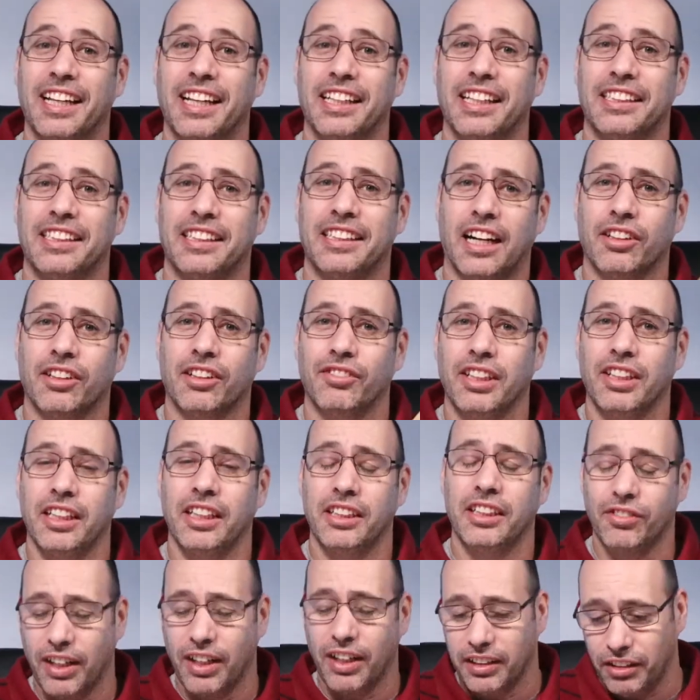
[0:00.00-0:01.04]
Let's start with
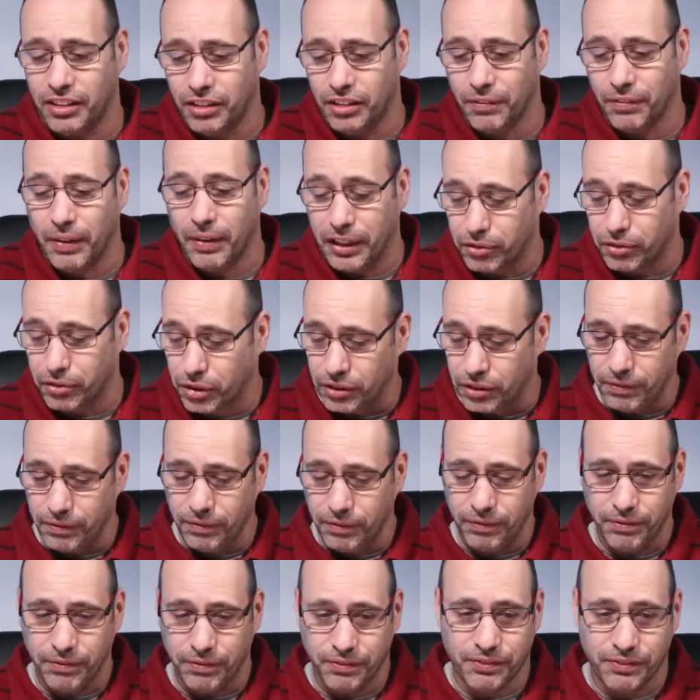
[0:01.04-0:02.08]
this one to make room.